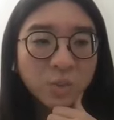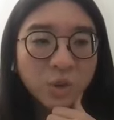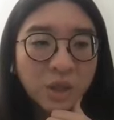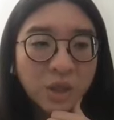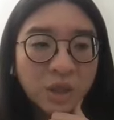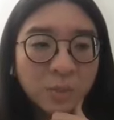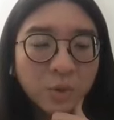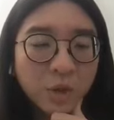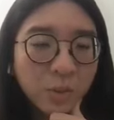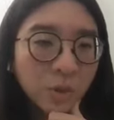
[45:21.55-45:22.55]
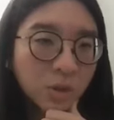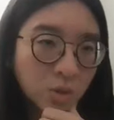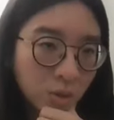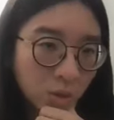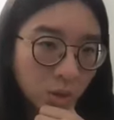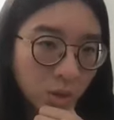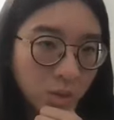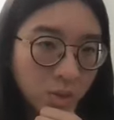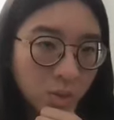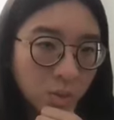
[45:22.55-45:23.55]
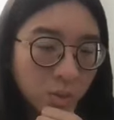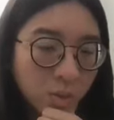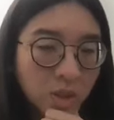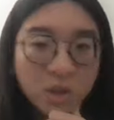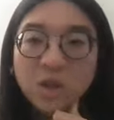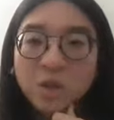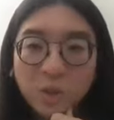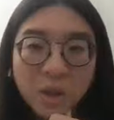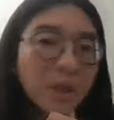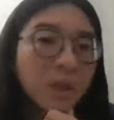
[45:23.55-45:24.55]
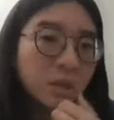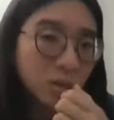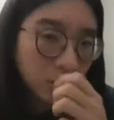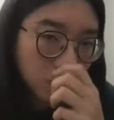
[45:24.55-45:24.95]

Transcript: pretty premature to integrate